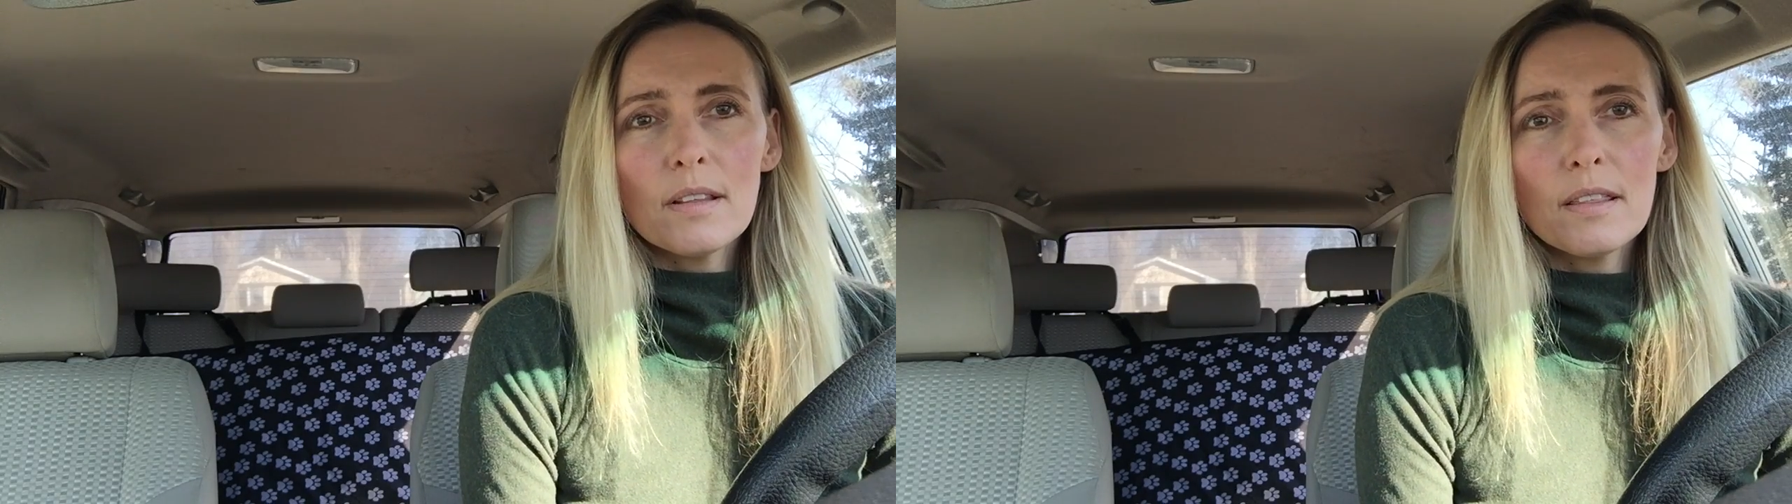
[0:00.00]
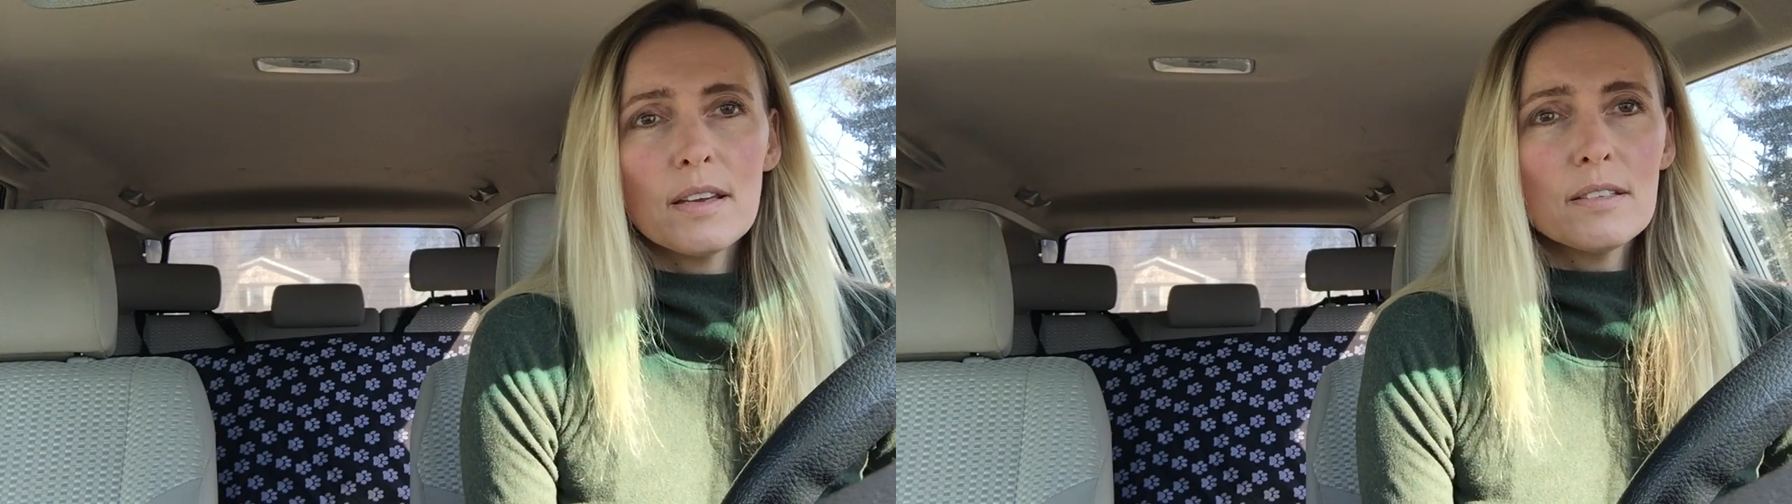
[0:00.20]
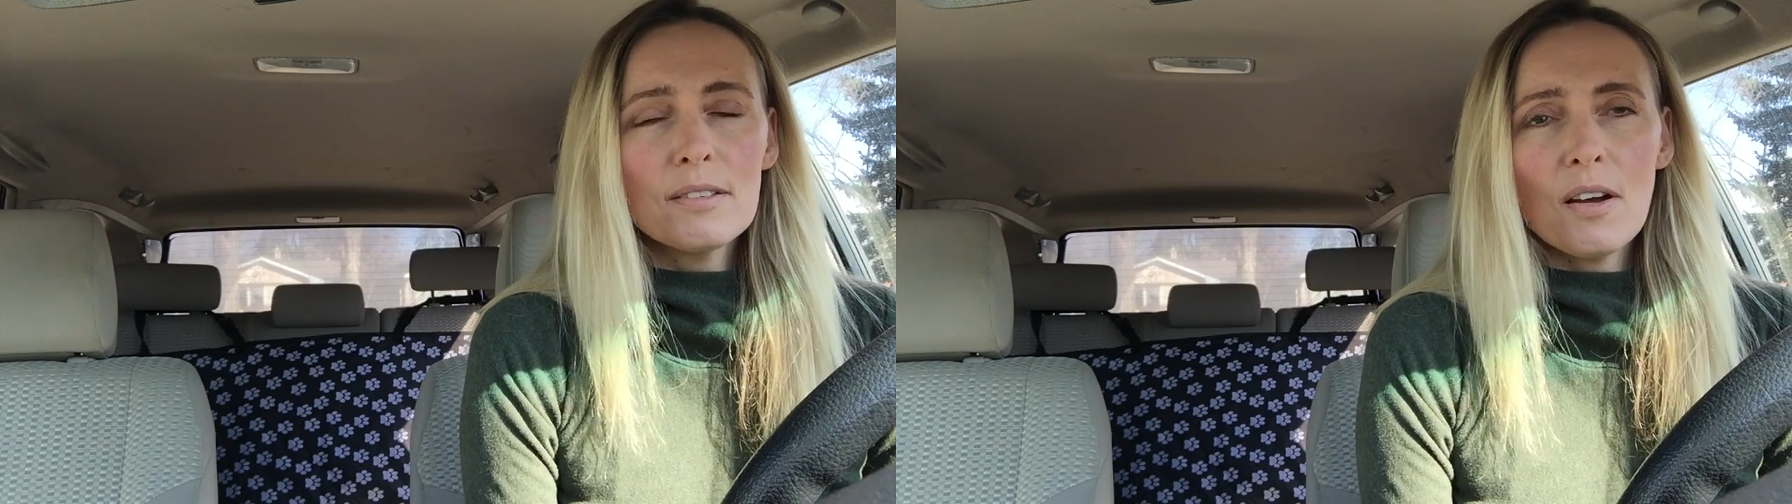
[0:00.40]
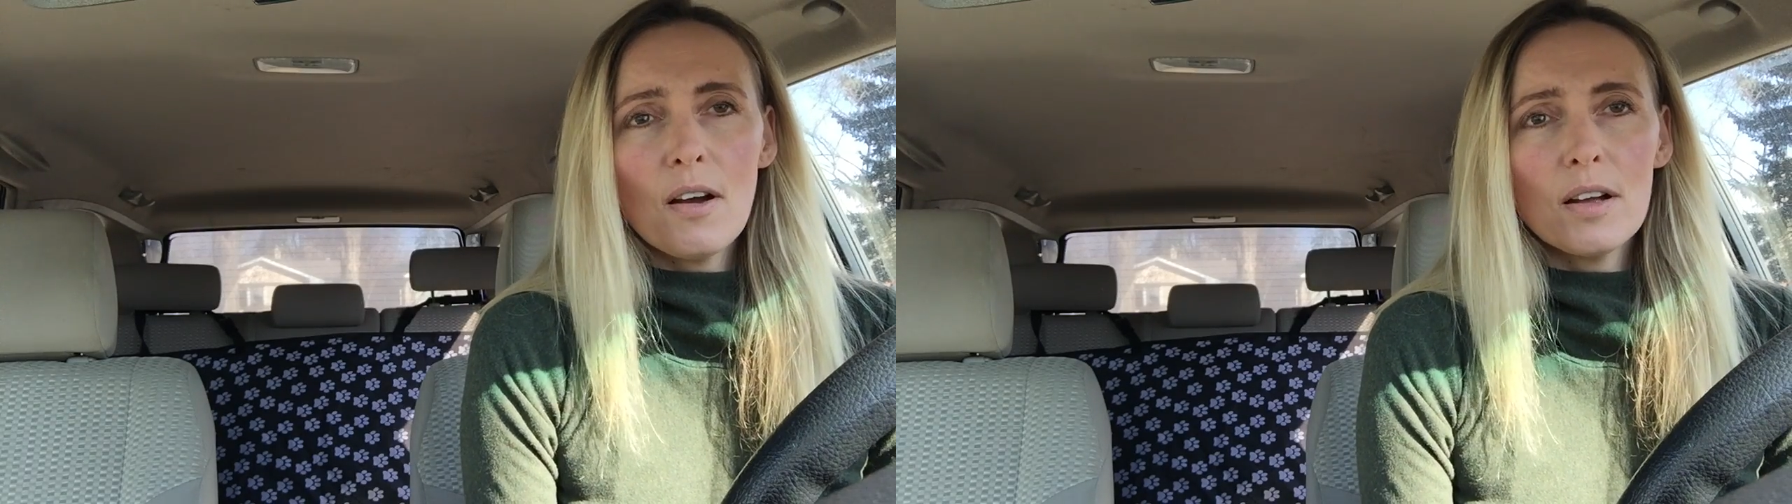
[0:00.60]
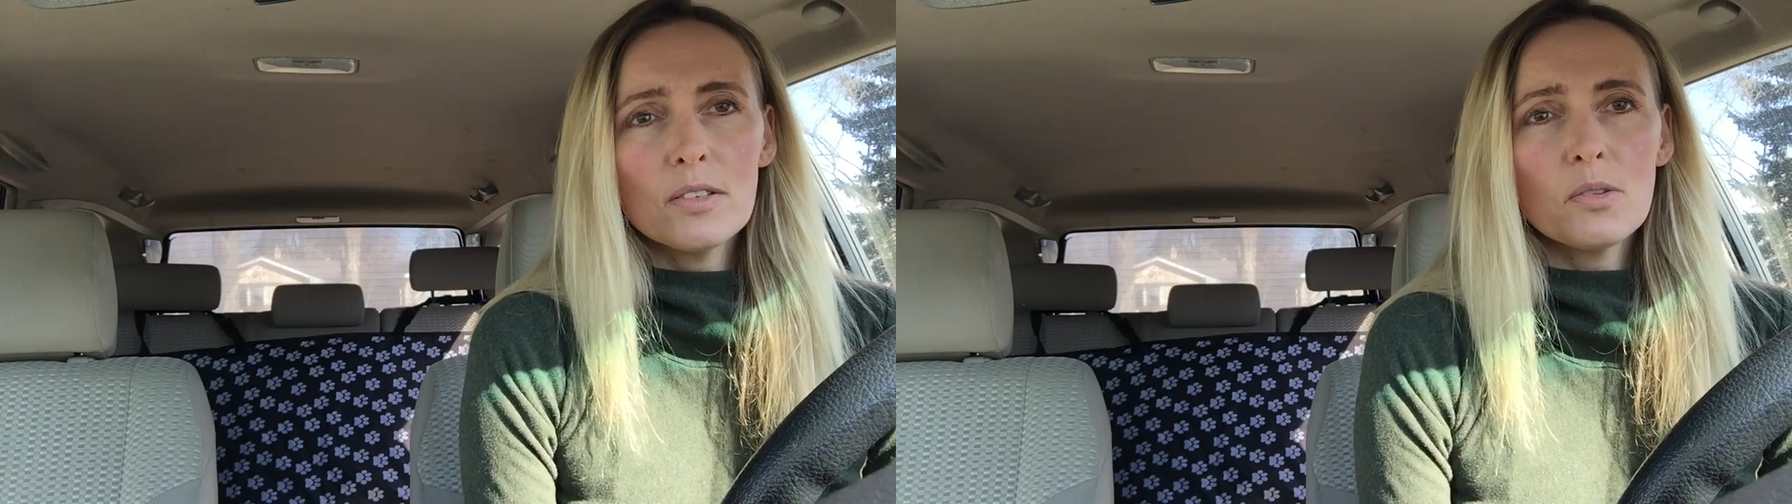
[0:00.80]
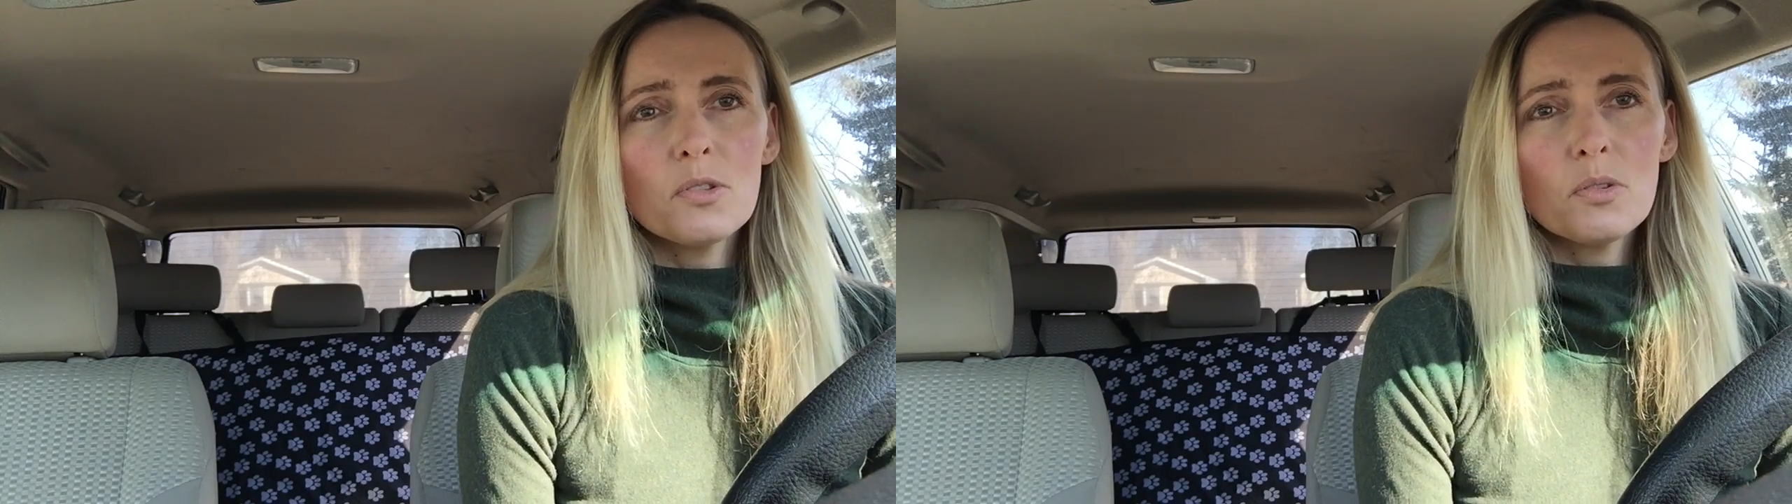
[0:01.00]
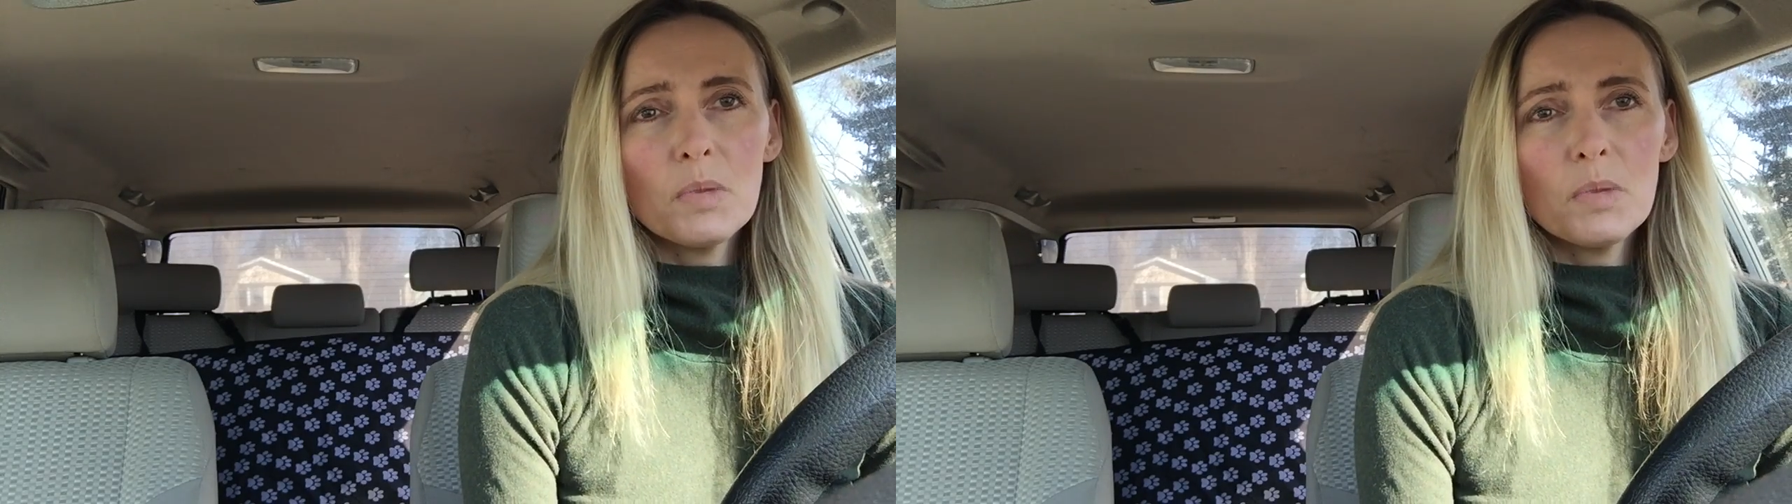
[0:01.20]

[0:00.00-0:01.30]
things on social